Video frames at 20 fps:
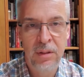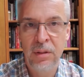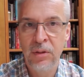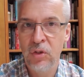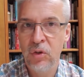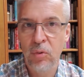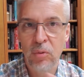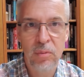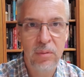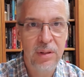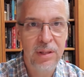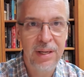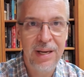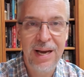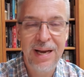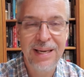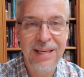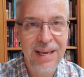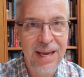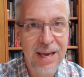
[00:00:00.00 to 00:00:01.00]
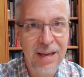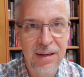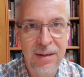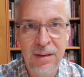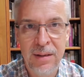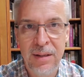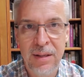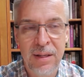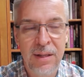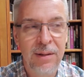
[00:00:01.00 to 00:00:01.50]
So again,
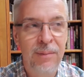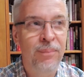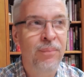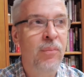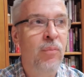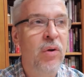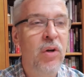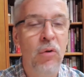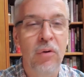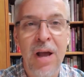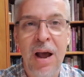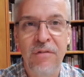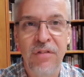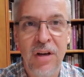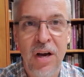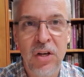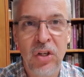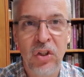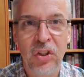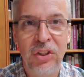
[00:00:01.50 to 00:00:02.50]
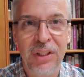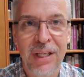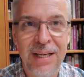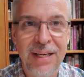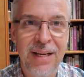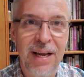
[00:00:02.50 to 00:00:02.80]
we don't have to understand